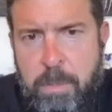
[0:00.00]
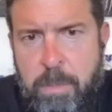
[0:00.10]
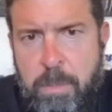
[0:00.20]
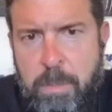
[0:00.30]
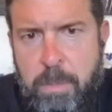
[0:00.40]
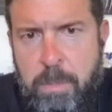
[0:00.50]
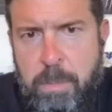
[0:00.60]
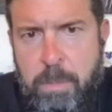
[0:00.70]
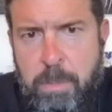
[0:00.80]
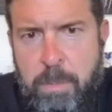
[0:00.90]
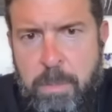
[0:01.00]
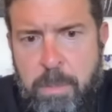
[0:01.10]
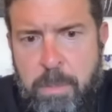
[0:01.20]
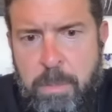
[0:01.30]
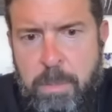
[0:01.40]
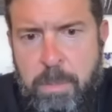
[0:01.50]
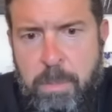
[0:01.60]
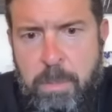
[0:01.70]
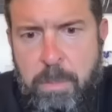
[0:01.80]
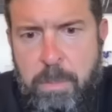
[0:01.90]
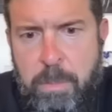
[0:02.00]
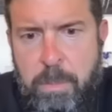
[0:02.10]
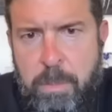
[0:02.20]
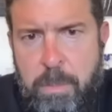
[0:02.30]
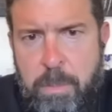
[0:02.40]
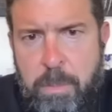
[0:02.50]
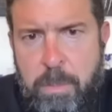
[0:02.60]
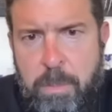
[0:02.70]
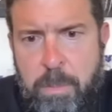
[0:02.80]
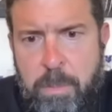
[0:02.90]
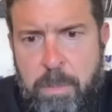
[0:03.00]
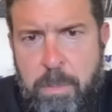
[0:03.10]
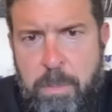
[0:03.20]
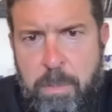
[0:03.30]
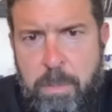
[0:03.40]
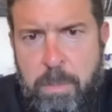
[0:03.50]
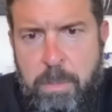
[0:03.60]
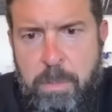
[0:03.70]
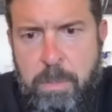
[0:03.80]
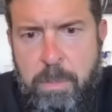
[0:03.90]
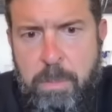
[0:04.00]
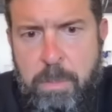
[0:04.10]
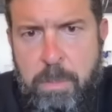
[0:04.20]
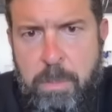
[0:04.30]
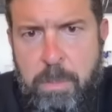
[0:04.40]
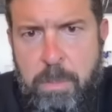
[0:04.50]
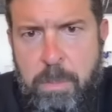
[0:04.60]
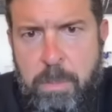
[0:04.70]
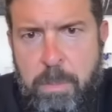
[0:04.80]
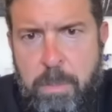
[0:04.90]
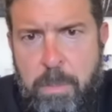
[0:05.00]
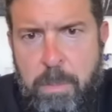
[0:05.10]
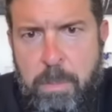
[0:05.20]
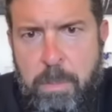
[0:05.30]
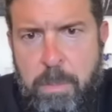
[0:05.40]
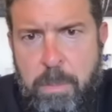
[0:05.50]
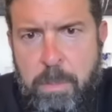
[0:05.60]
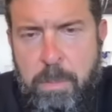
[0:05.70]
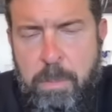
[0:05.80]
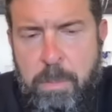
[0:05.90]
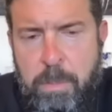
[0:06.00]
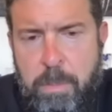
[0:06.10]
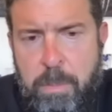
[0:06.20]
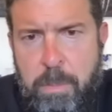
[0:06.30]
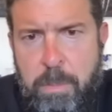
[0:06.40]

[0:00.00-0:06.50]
This person isn't speaking.